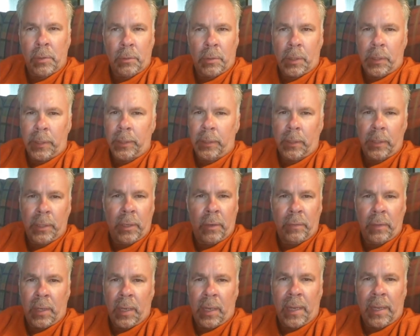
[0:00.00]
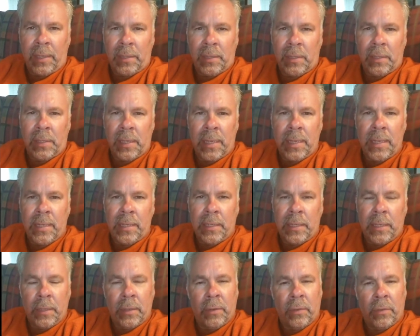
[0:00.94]
clearly over the last 8
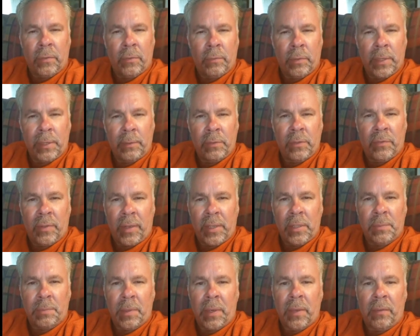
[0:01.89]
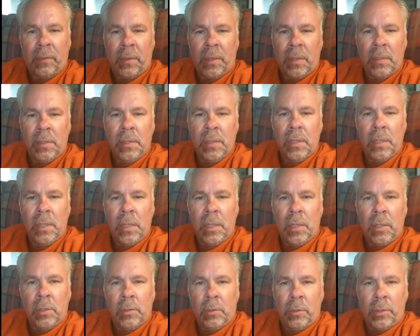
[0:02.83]
years when he was vice president.
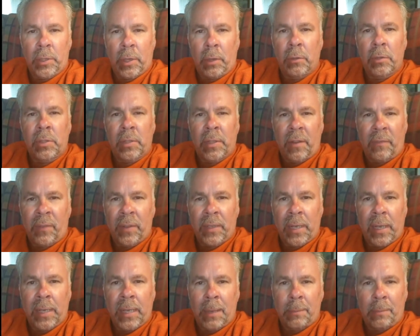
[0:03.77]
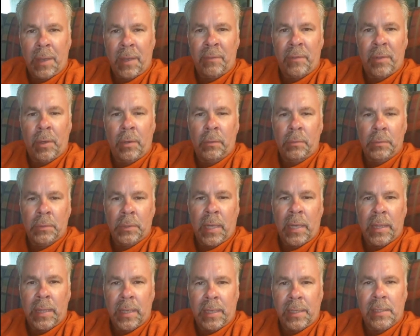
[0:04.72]
So Joe is definitely going to get my vote. I
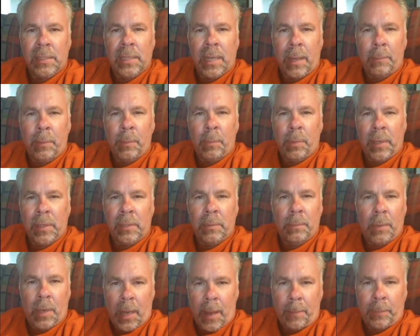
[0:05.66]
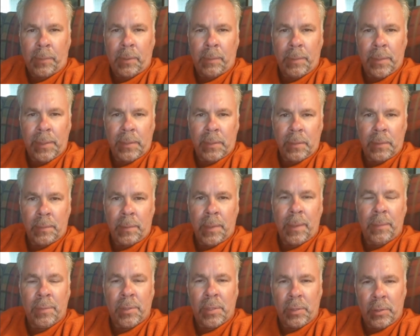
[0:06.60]
think it's time to bring some optimism
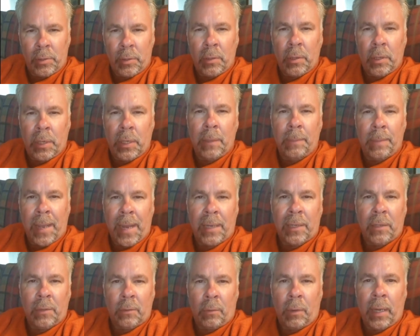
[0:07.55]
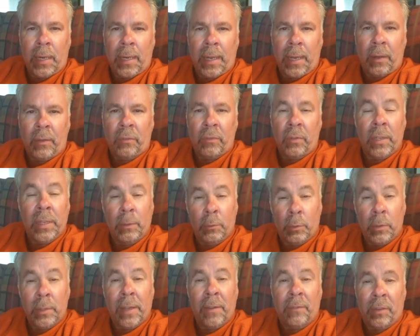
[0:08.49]
and some unity back to the White House, and he
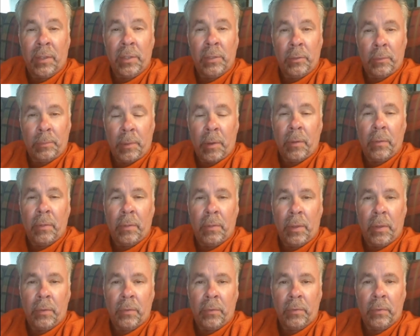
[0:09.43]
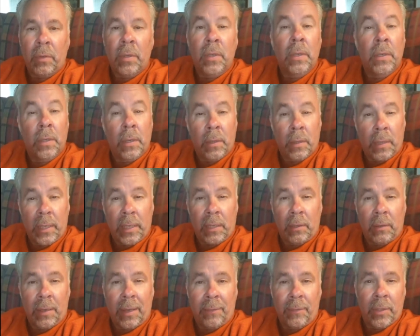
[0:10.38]
will definitely do both of those. Thank
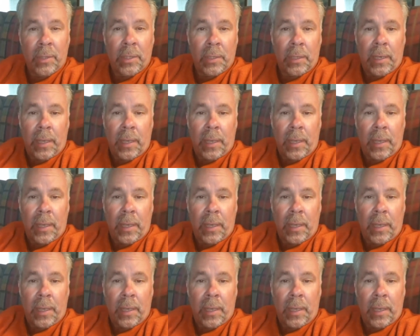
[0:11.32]
you and have a good